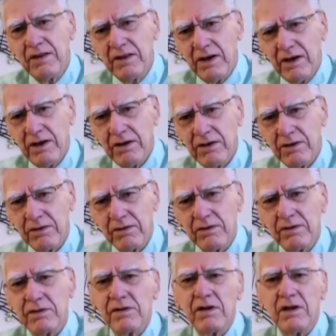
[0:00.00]
they are
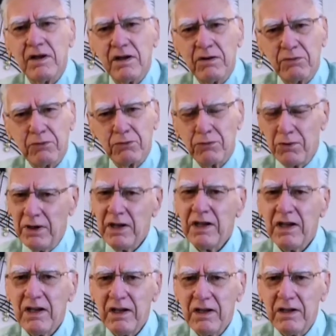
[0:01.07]

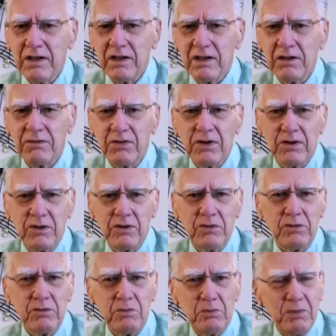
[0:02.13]
afraid of their
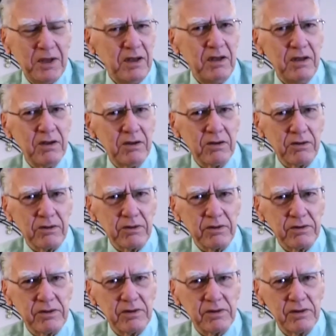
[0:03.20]
own peers,
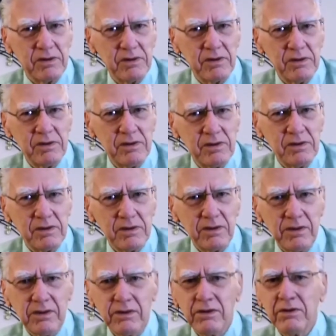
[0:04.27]

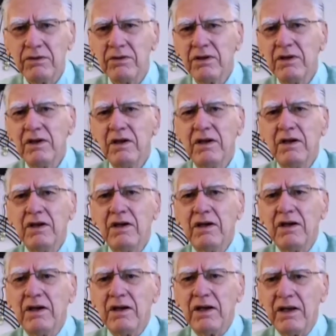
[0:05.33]
you know,
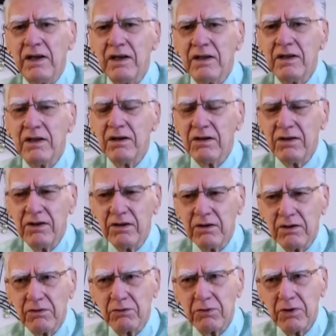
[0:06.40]
and
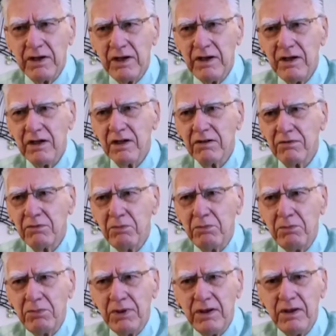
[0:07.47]
they're afraid of
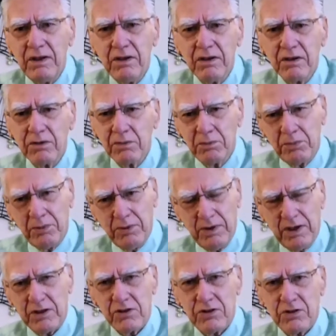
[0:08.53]
peer
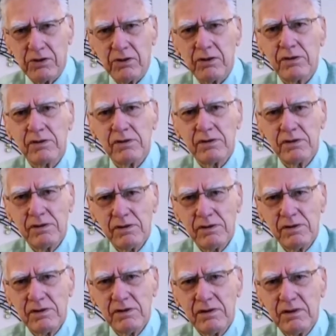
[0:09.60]
pressure.
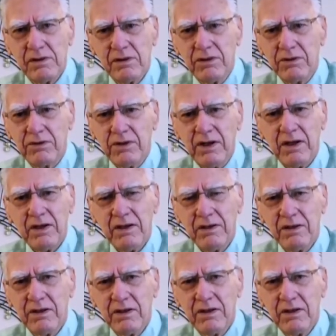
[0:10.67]
Okay?